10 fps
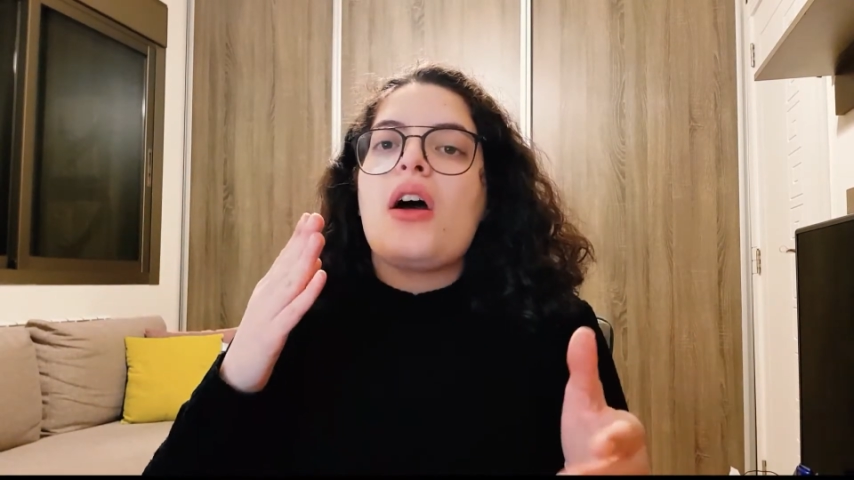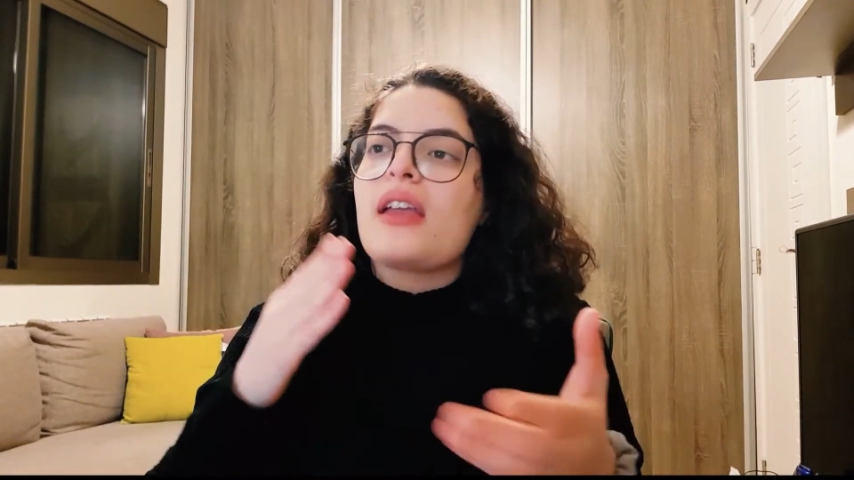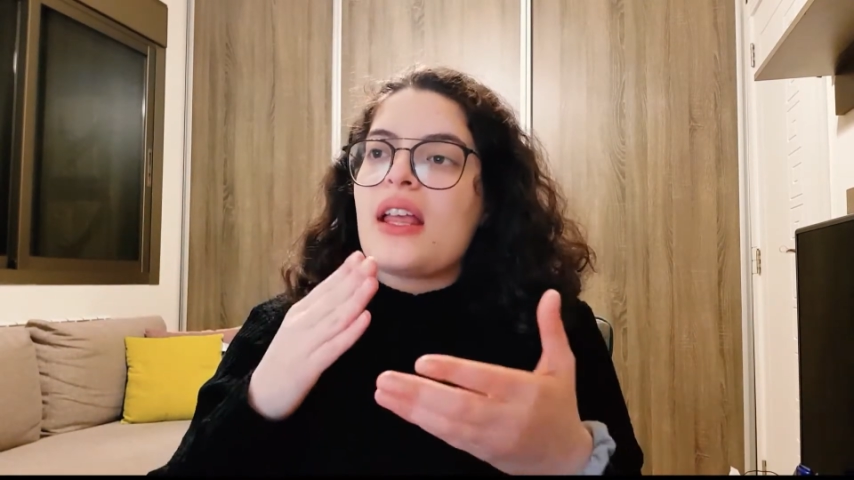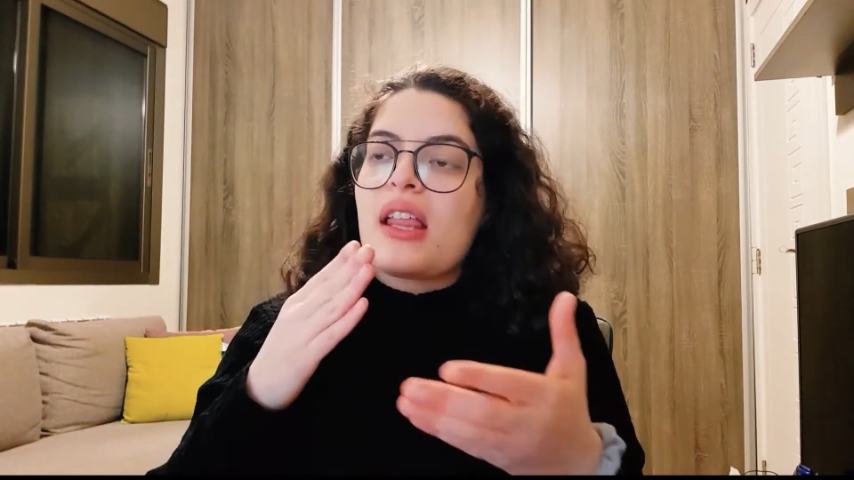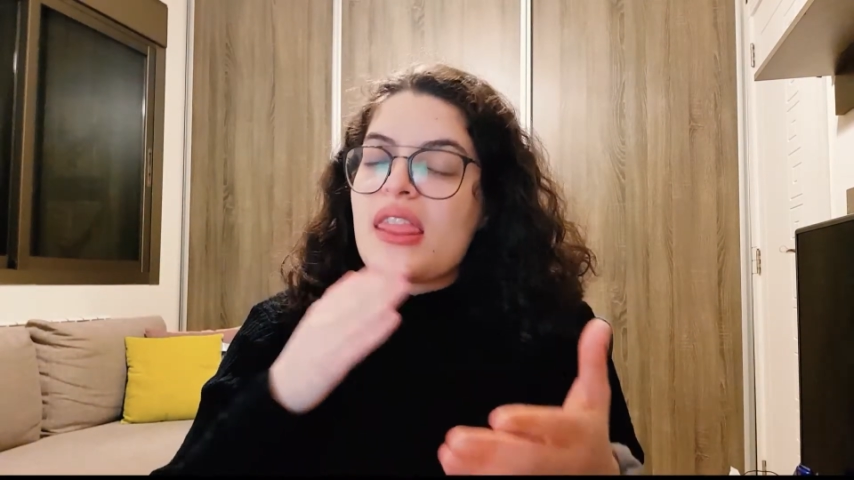
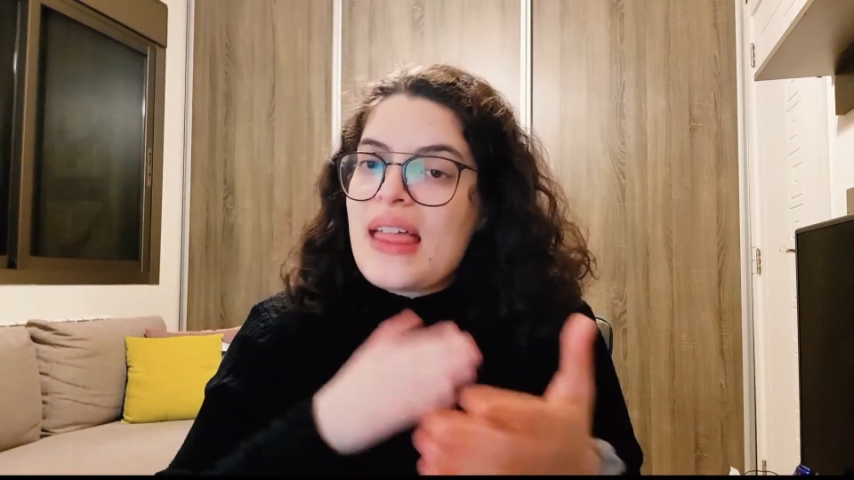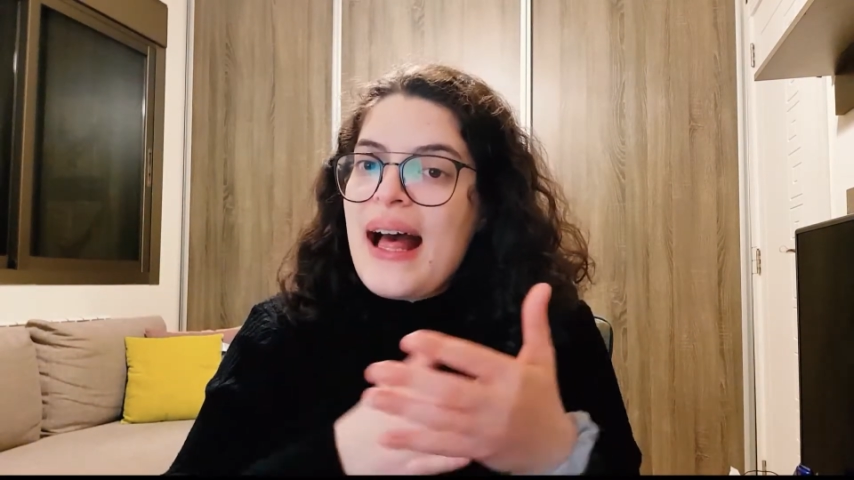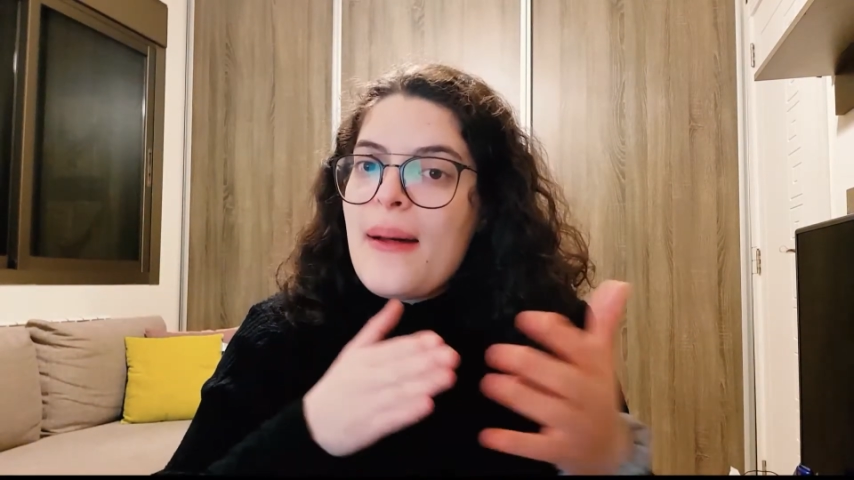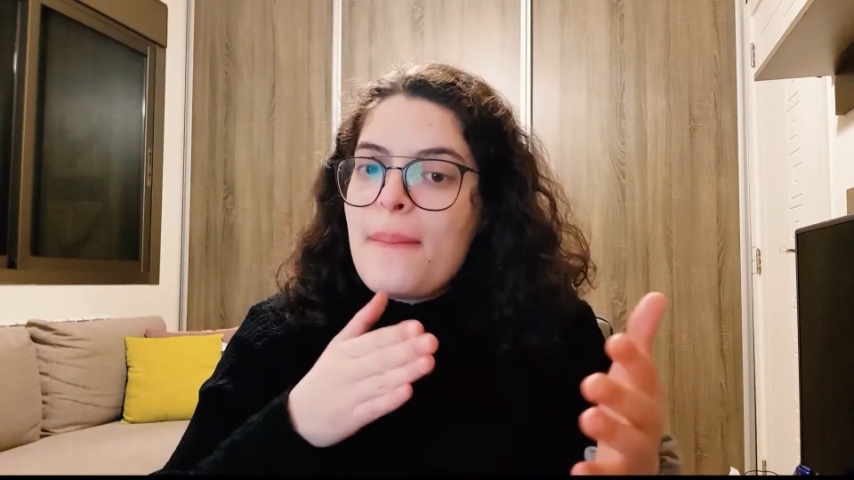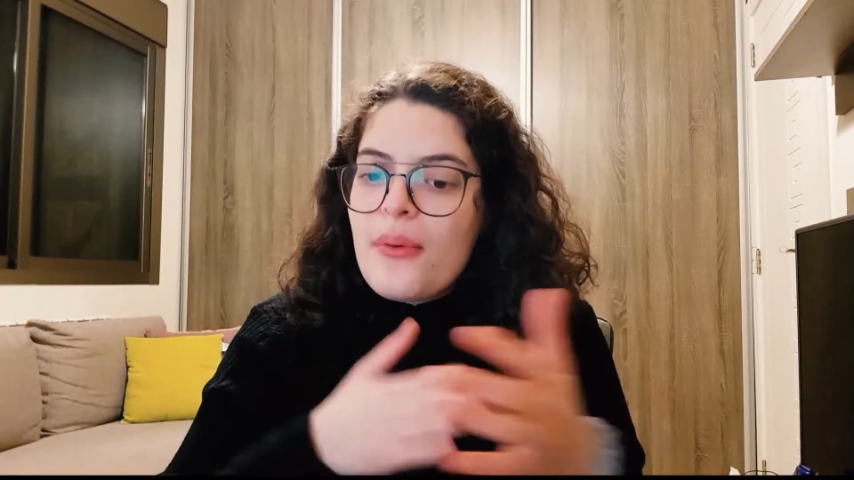Okay,
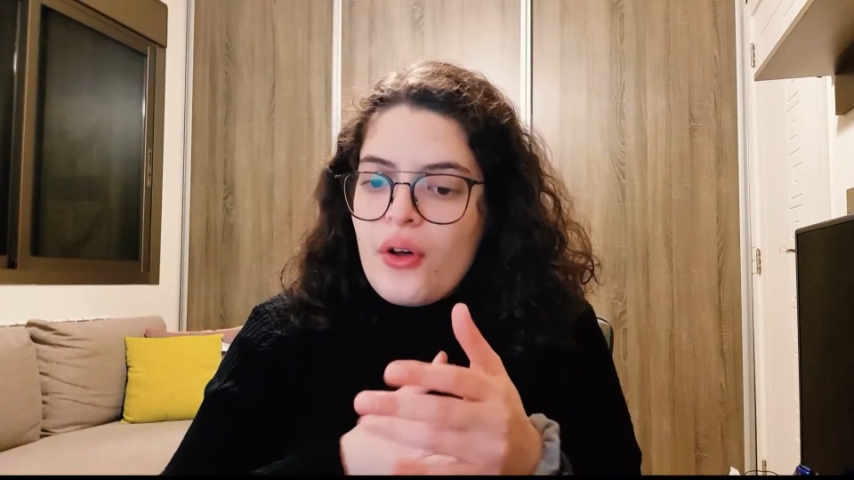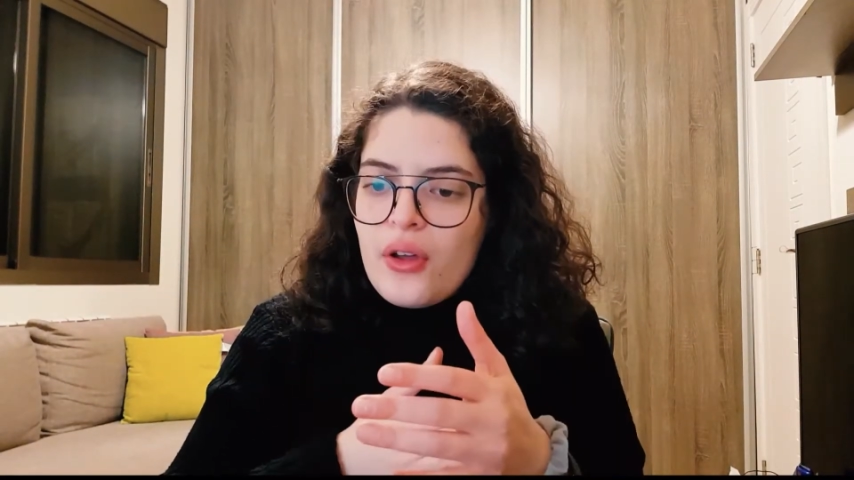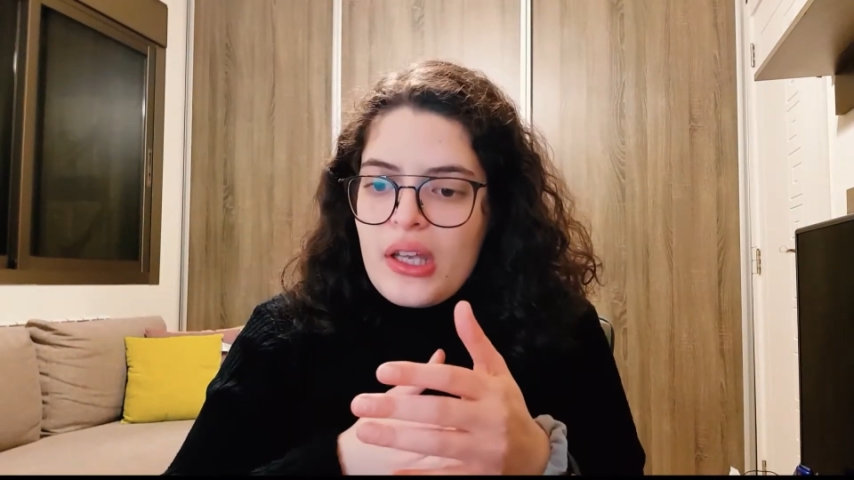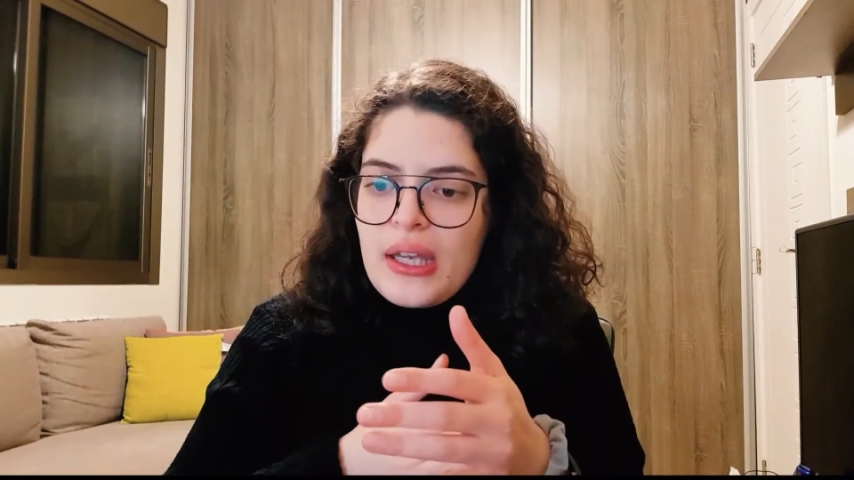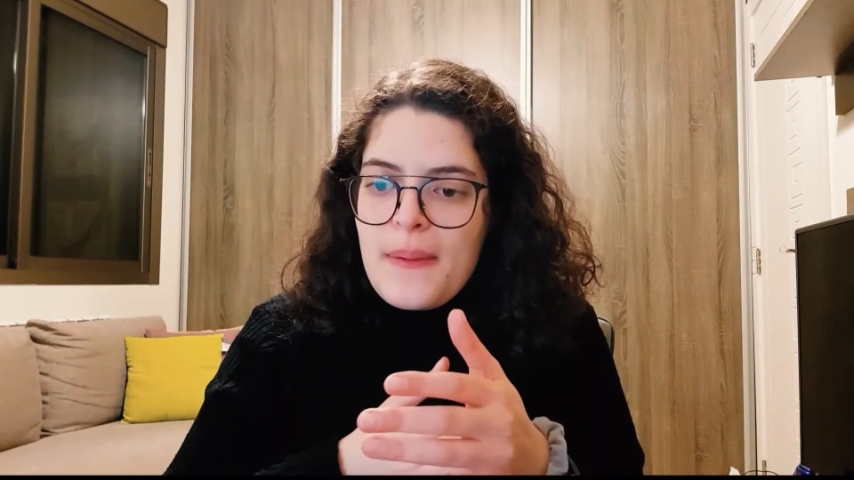that
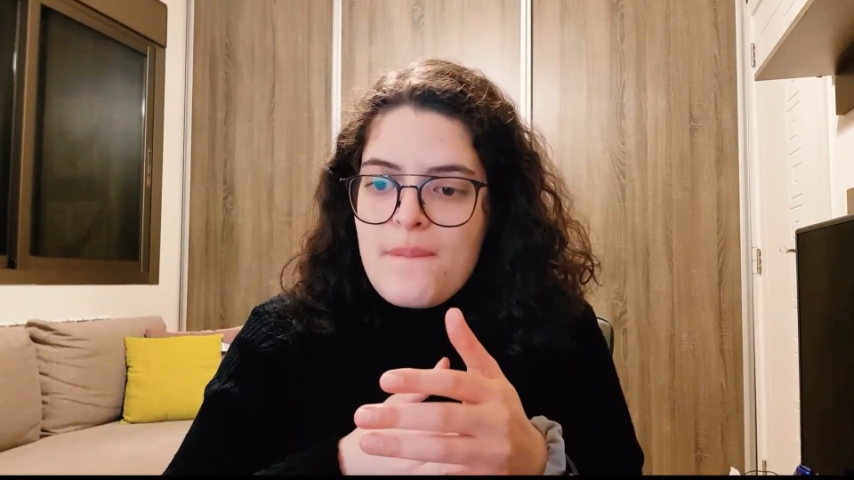book,